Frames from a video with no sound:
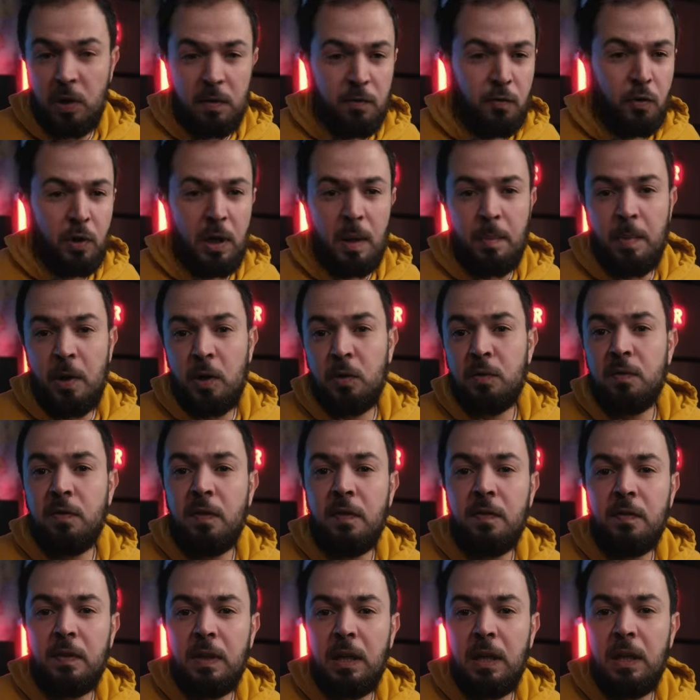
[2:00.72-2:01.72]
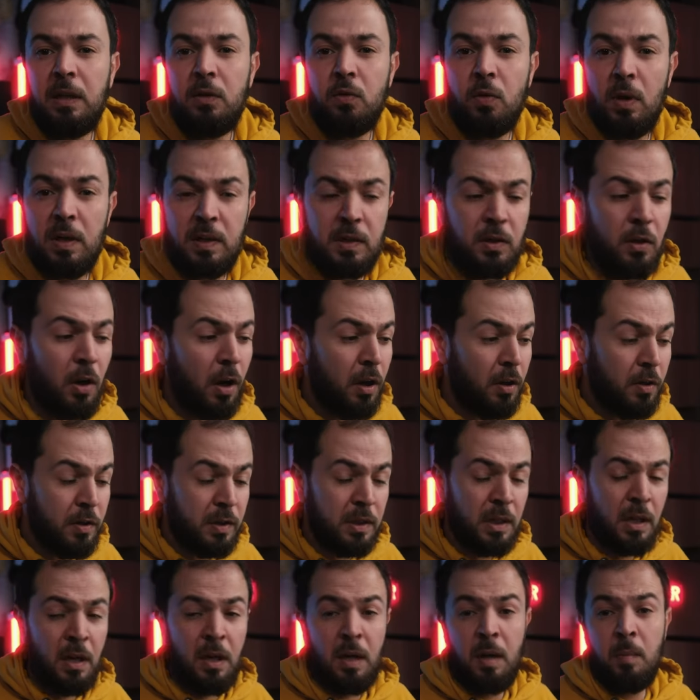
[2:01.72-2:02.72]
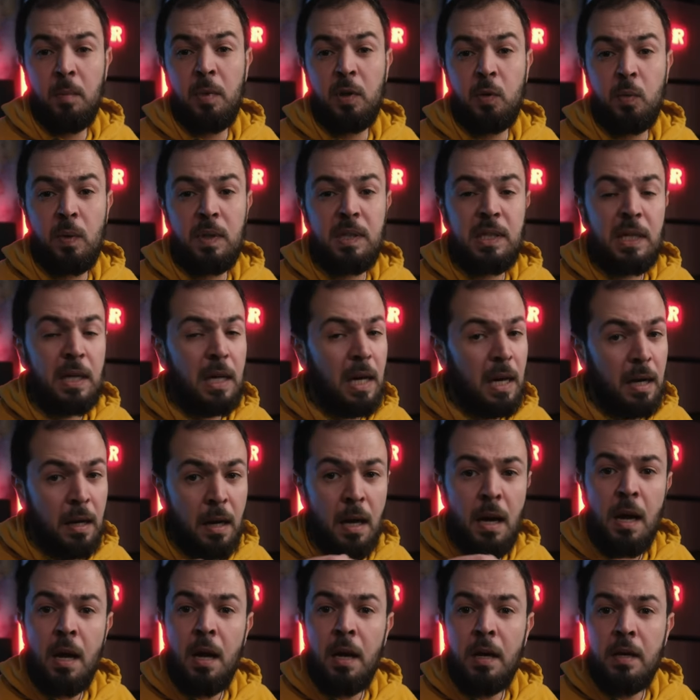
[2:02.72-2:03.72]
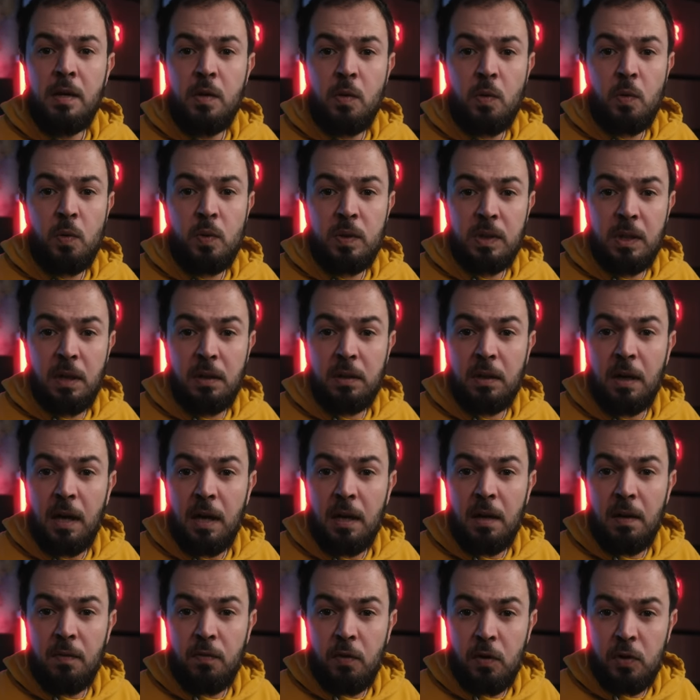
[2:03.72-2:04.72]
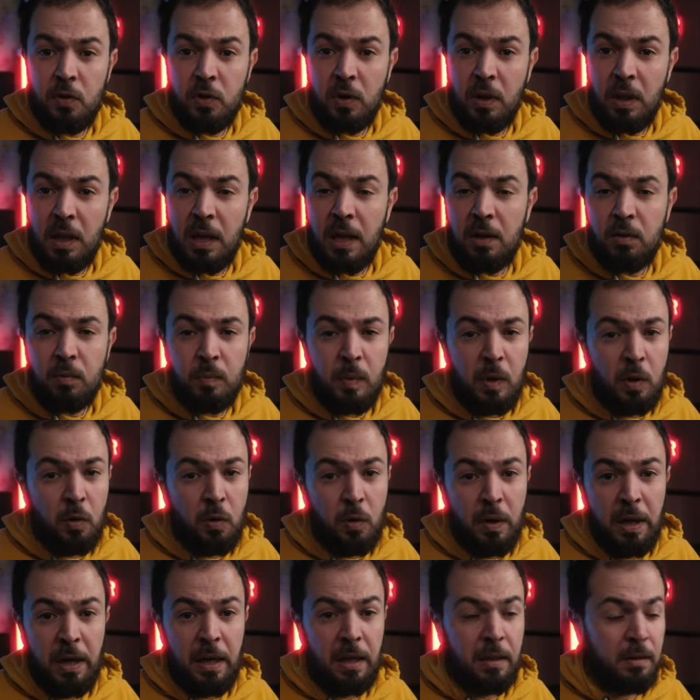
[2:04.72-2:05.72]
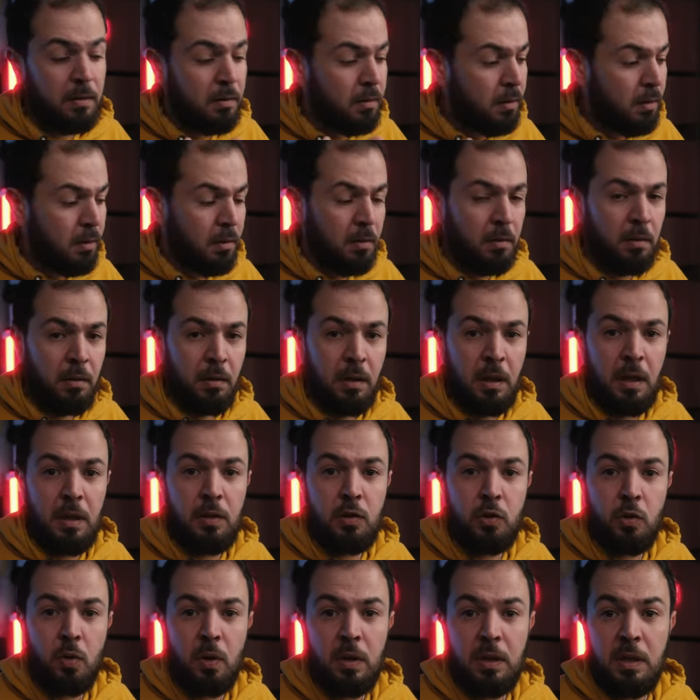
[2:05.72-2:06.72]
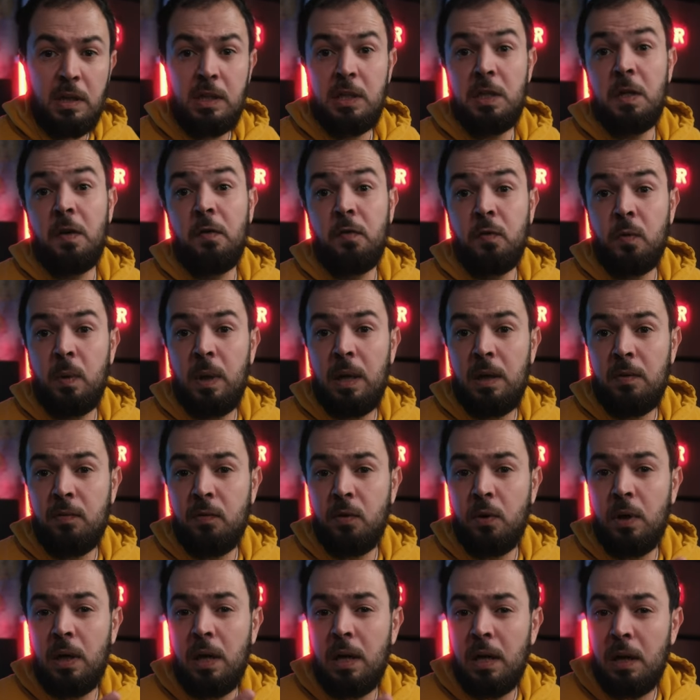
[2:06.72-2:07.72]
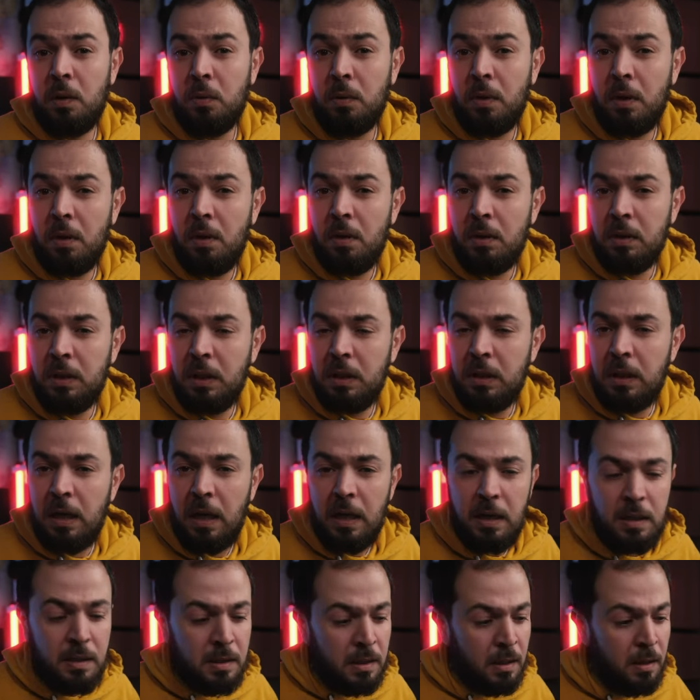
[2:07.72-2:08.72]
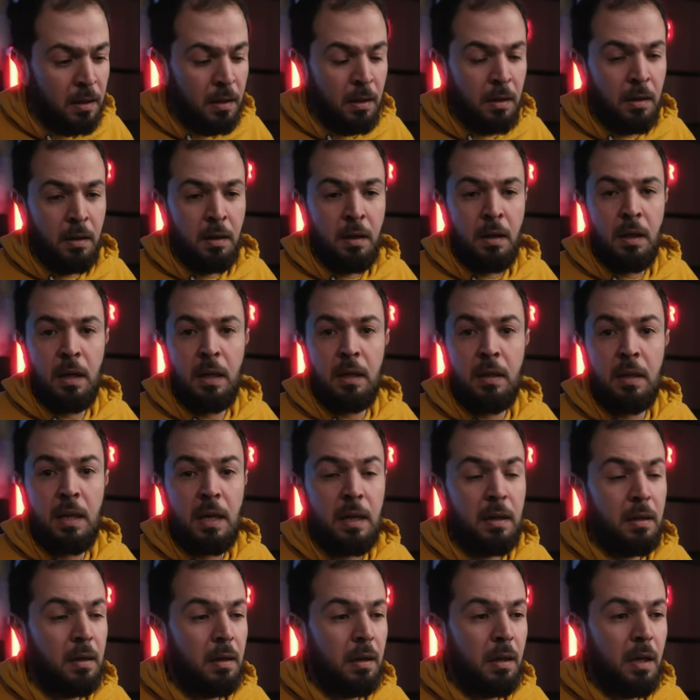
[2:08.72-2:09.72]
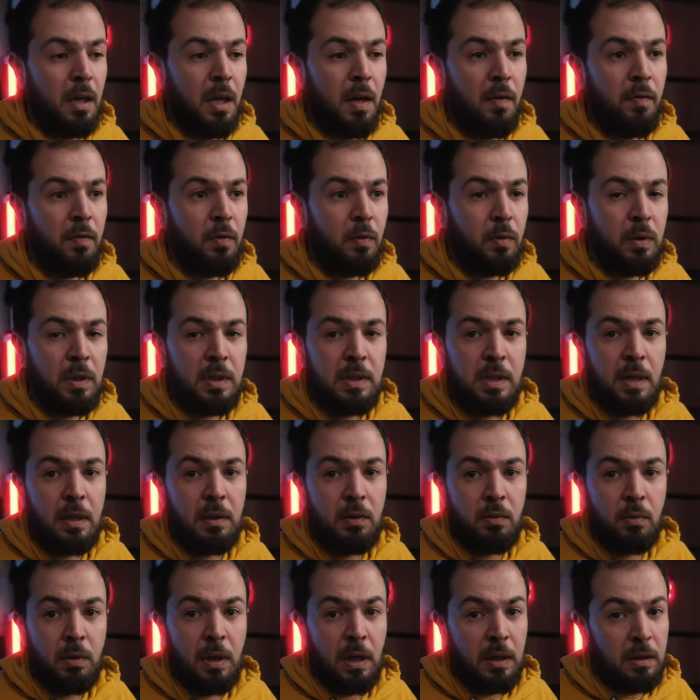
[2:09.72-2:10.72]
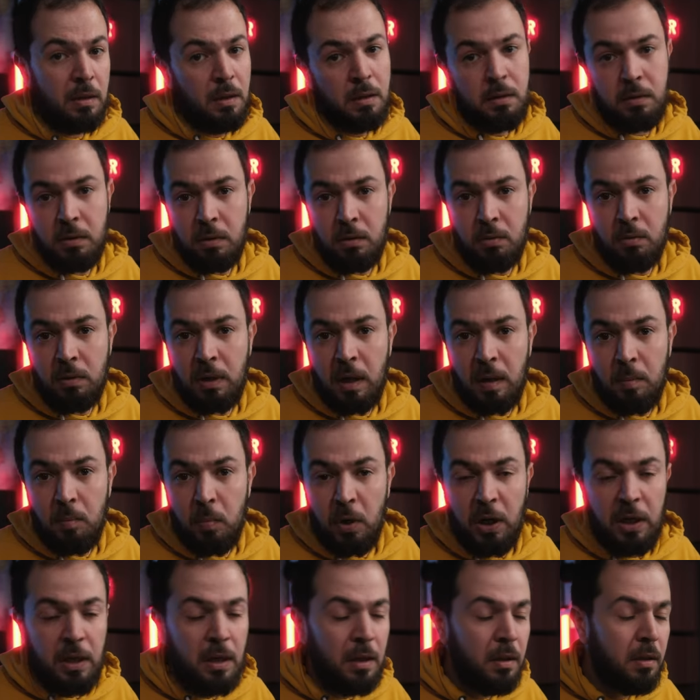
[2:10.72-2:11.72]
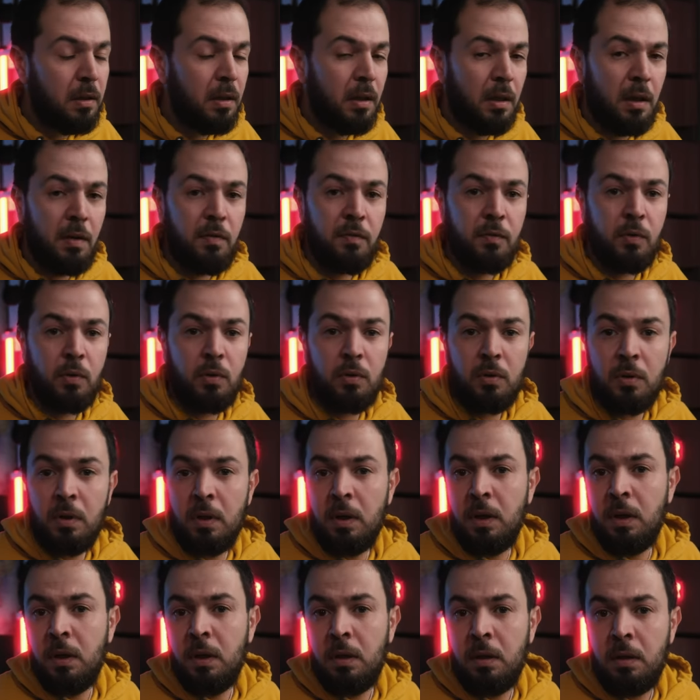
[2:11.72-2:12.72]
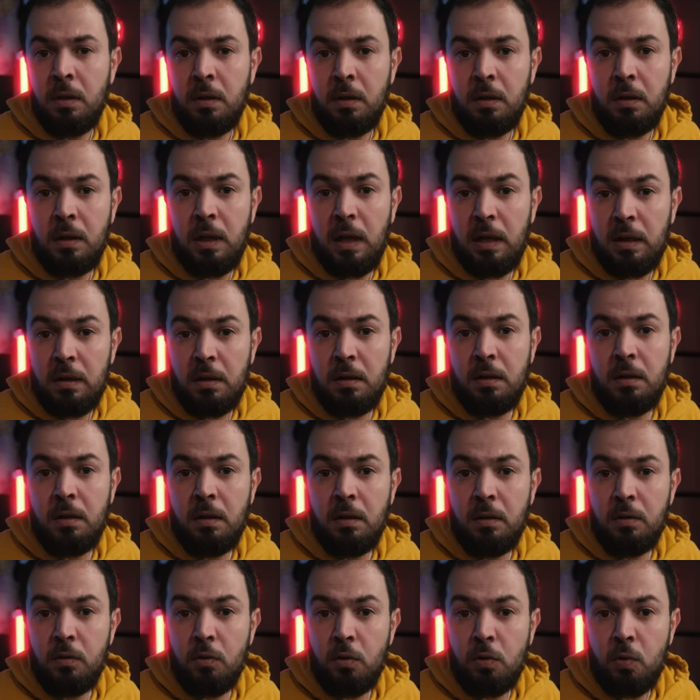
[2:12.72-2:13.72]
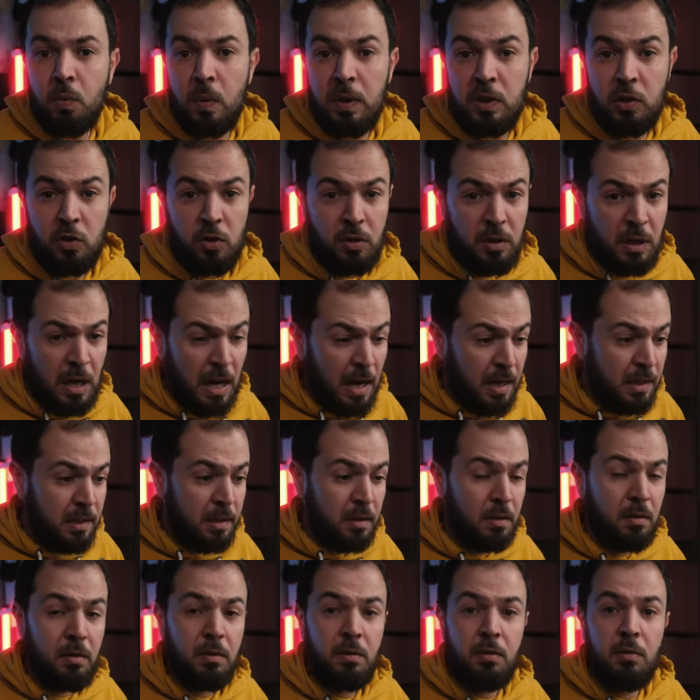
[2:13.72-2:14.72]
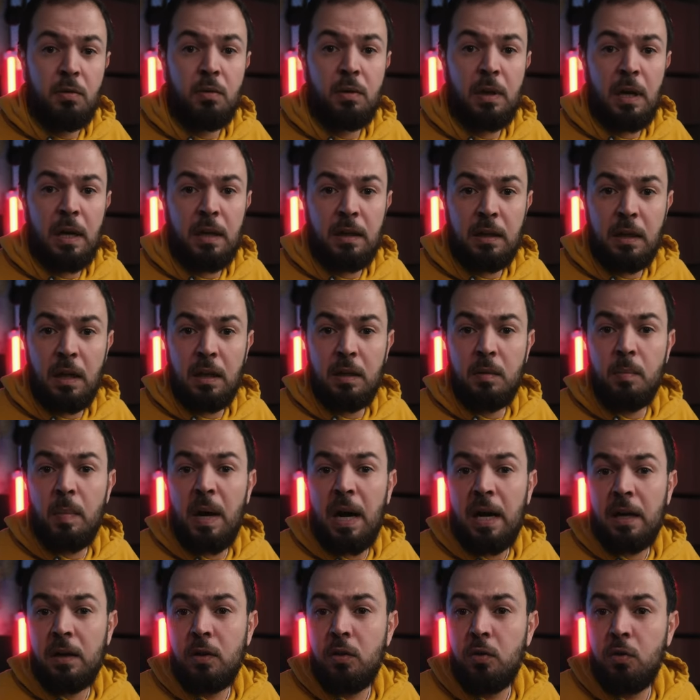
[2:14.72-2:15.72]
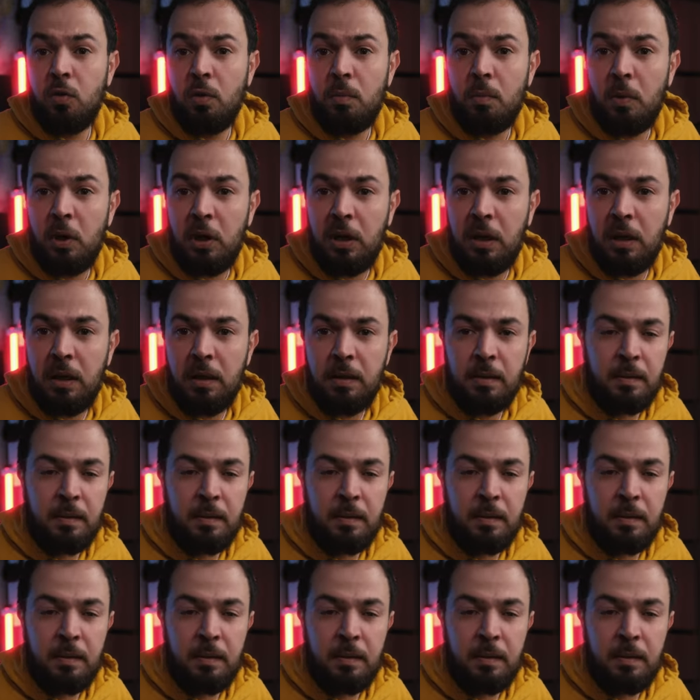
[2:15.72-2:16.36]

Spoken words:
for about $50. But once again, use the trial version down below and enjoy this software for around 30 days. And then if you decide to get it, you can buy it. If no, then no question asked, you can get back your money.